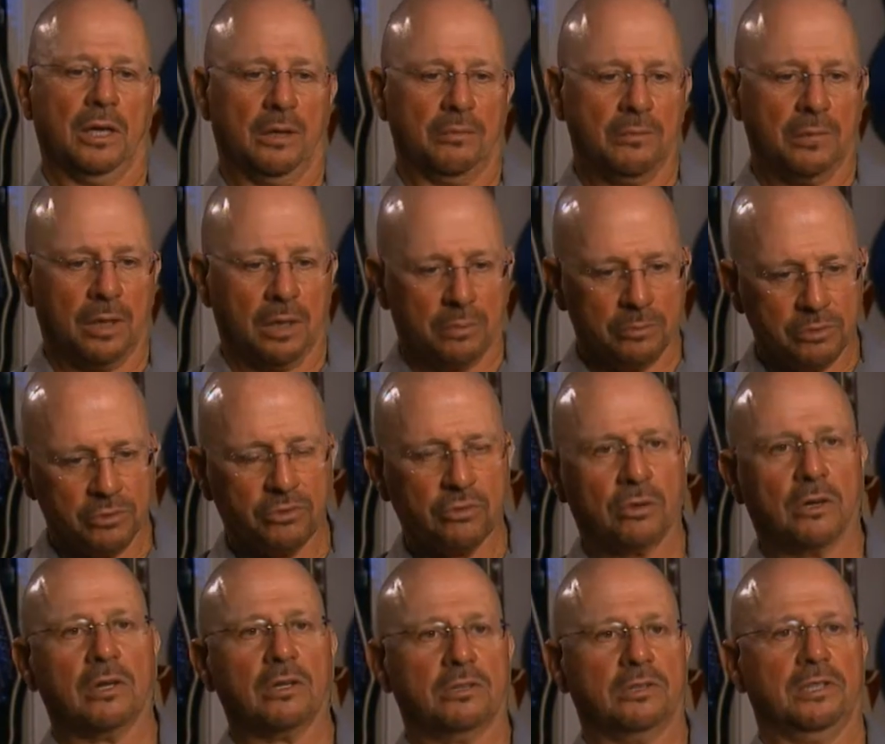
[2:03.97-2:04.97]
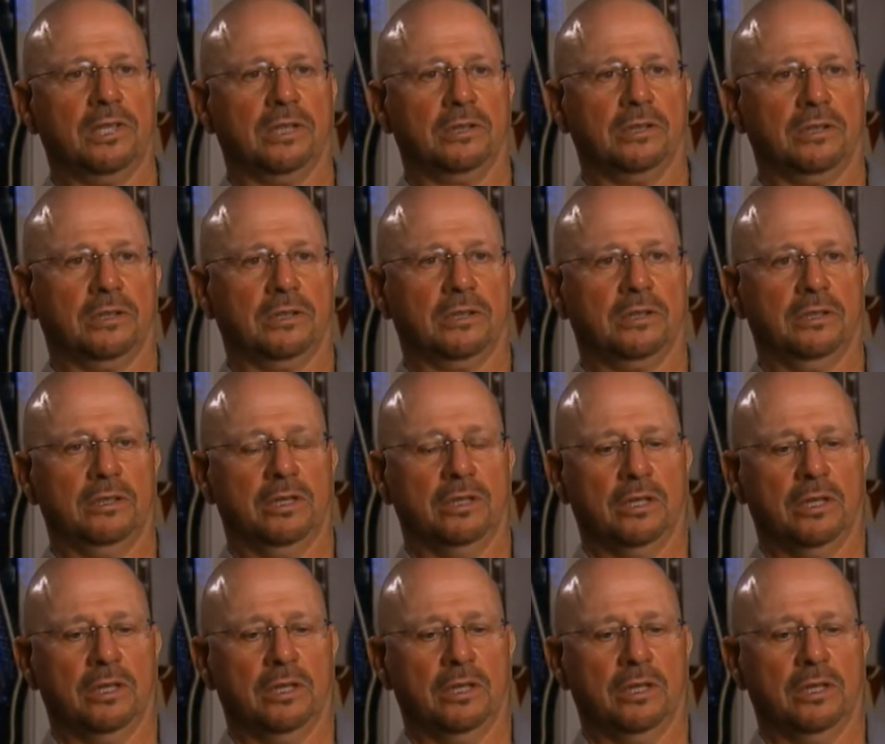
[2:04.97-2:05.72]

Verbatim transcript: I'm, I'm strong technically.